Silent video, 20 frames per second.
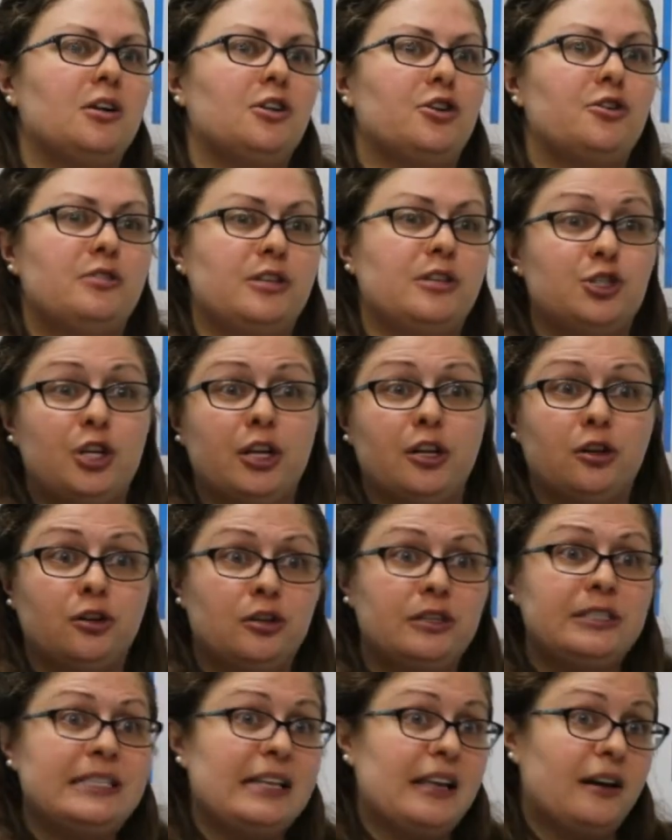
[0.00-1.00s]
under the
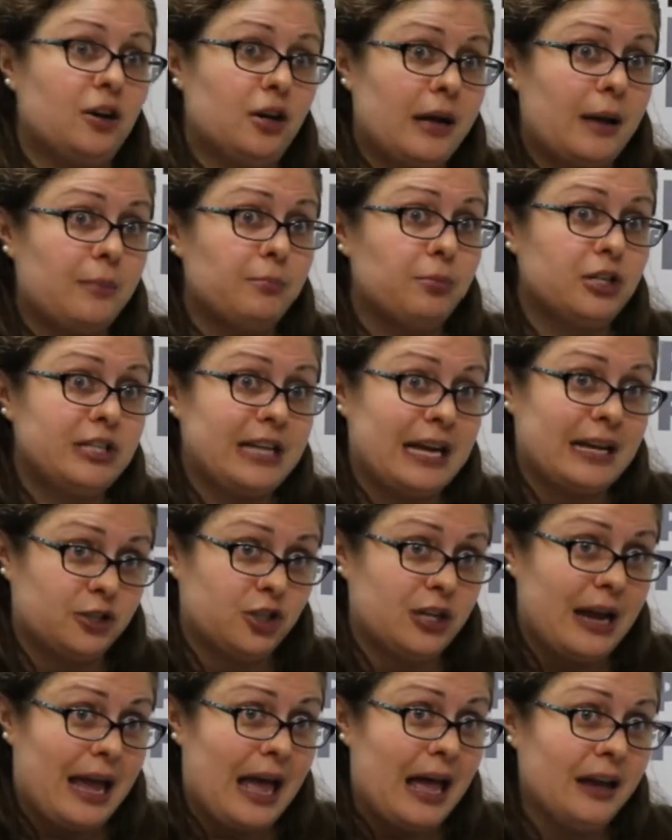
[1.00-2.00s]
Children's Internet
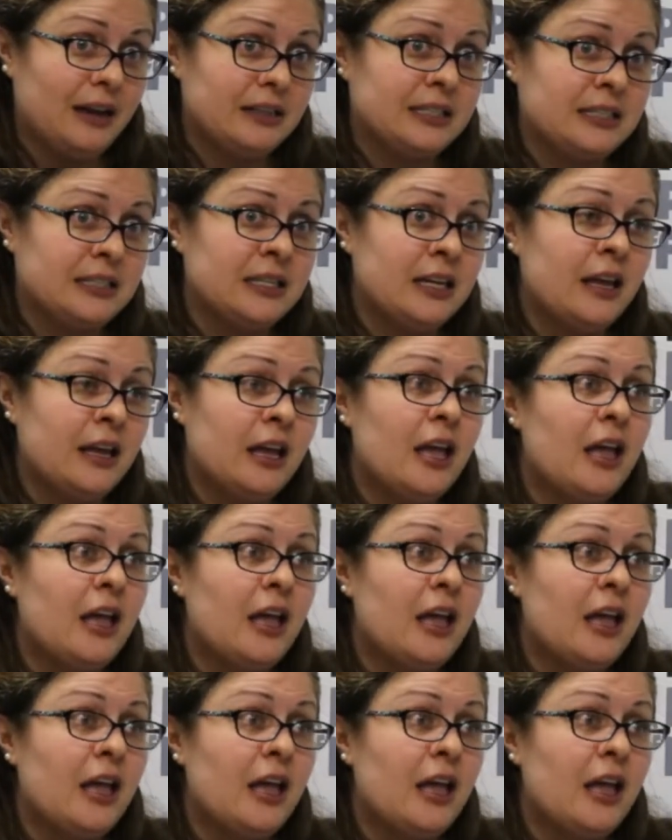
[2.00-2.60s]
Protection Act,